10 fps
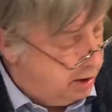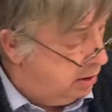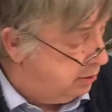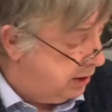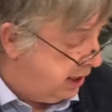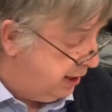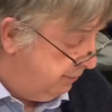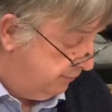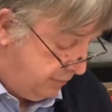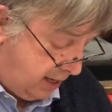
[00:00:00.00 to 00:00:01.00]
Okay,
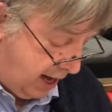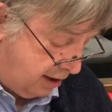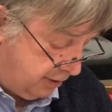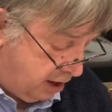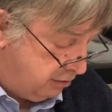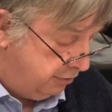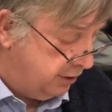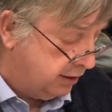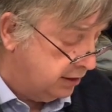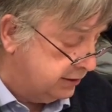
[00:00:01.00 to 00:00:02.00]
now the other
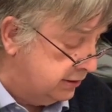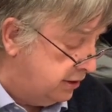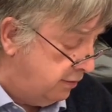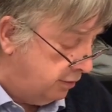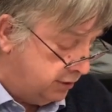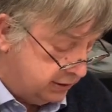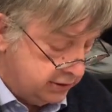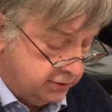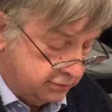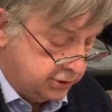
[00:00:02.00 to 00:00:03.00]
thing, this is
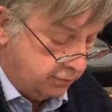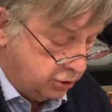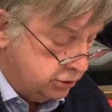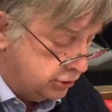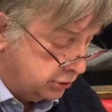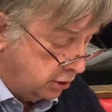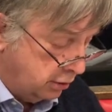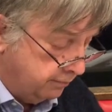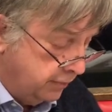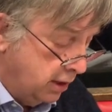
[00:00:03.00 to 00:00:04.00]
of some
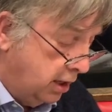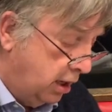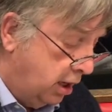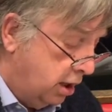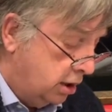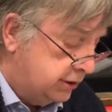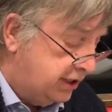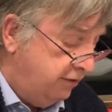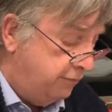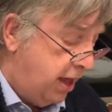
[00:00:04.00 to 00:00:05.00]
concern.
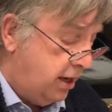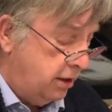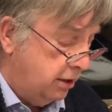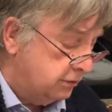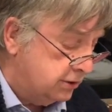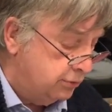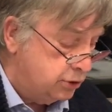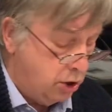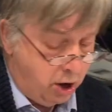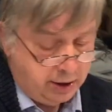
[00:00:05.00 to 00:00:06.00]
Steve Bannon and others have been
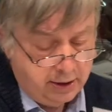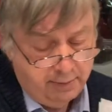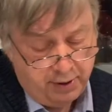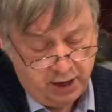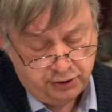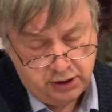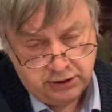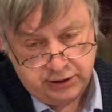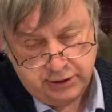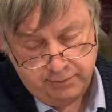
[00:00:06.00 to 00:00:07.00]
talking about
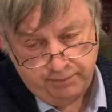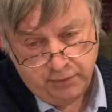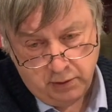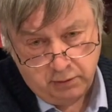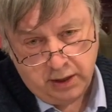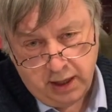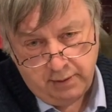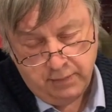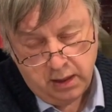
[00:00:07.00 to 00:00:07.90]
this, okay?